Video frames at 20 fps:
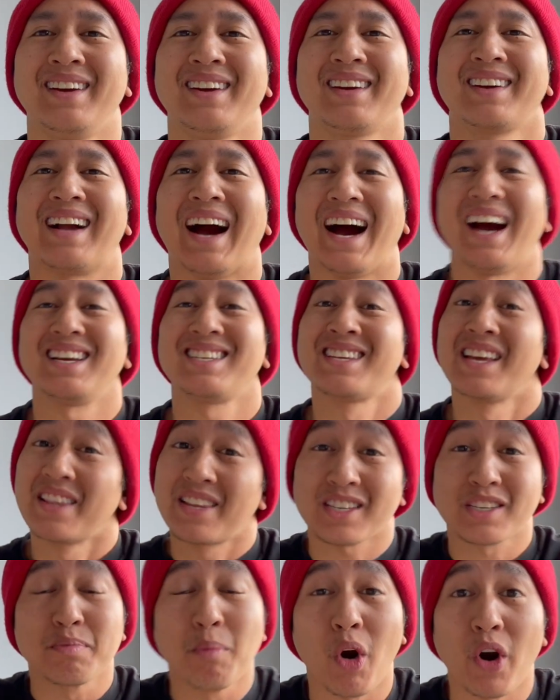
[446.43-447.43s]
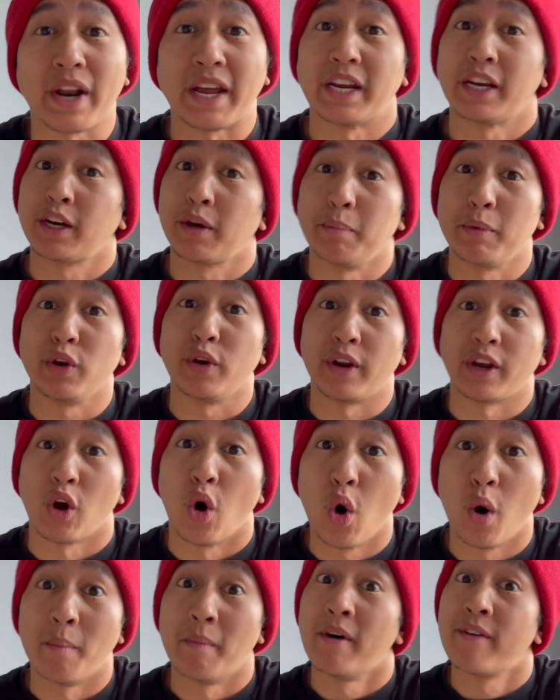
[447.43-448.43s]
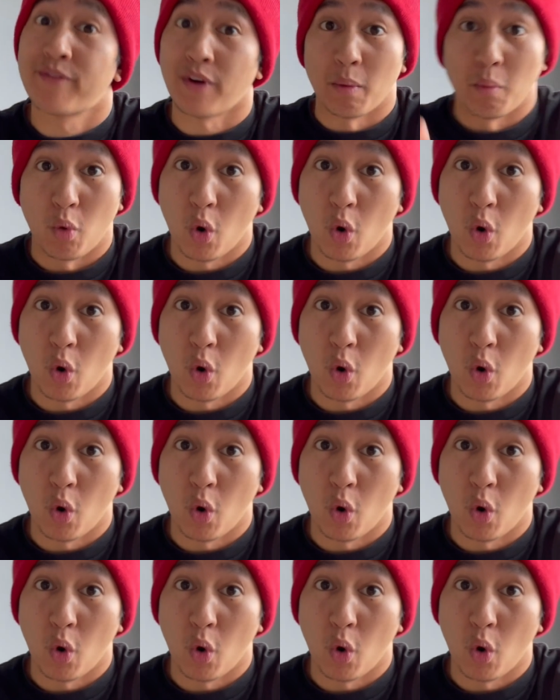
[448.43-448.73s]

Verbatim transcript: Guys, this morning, commuting home from